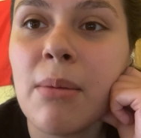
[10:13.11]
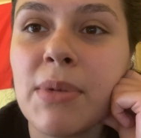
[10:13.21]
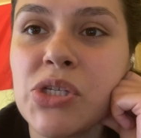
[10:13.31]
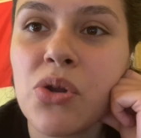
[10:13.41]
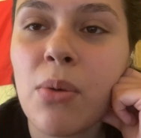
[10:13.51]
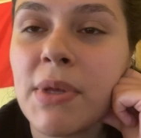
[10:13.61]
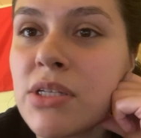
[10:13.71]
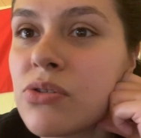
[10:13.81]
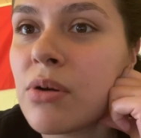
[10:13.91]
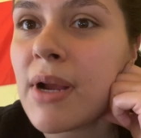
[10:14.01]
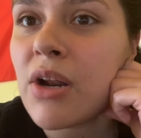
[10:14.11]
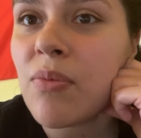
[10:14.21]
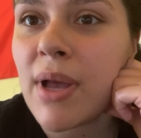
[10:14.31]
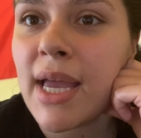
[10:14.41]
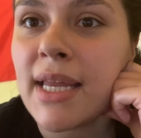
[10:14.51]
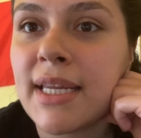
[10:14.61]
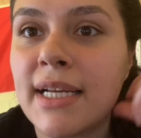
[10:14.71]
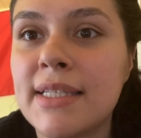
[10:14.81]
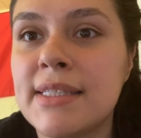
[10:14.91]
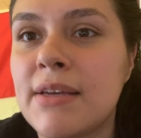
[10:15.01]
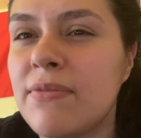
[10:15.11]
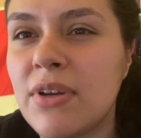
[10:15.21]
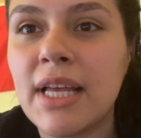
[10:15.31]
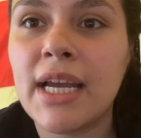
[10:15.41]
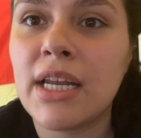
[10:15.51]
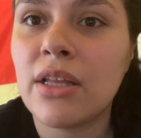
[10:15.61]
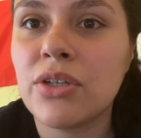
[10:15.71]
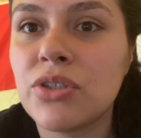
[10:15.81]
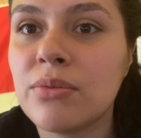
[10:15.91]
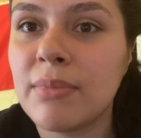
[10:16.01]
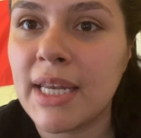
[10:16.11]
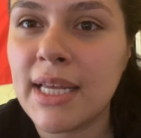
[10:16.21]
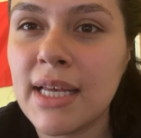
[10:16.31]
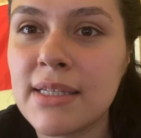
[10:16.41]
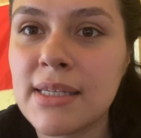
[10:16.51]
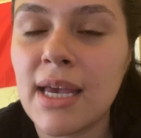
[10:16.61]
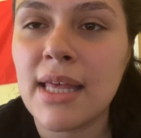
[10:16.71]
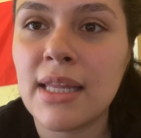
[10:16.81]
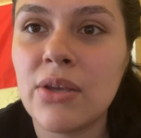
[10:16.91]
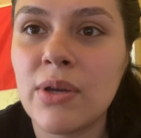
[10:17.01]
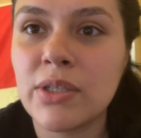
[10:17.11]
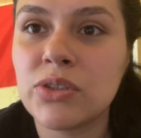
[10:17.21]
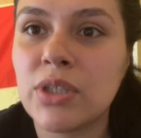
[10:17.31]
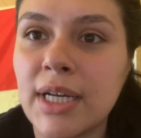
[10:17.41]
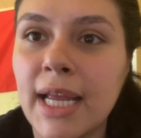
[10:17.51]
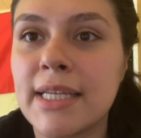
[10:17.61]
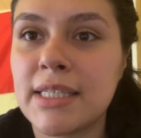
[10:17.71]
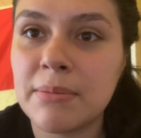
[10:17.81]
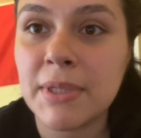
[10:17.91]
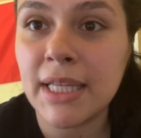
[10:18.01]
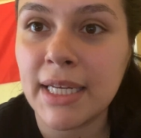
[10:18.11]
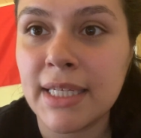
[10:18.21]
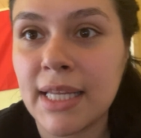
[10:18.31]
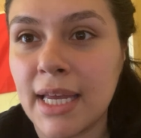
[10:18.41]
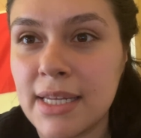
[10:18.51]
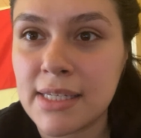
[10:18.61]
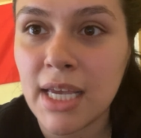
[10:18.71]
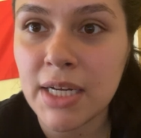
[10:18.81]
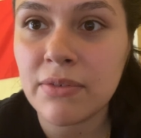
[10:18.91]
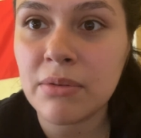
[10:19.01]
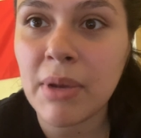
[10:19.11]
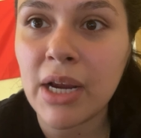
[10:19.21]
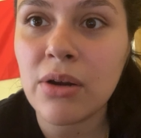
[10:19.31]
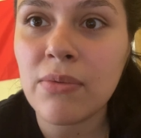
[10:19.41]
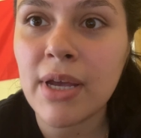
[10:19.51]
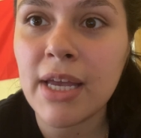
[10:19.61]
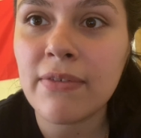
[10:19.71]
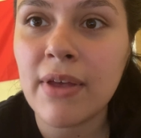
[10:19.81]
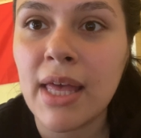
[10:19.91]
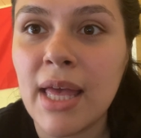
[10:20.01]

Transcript: But don't open the door right away. Let it sit for like another 2 minutes, and then you can start like deep cleaning the inside of your microwave.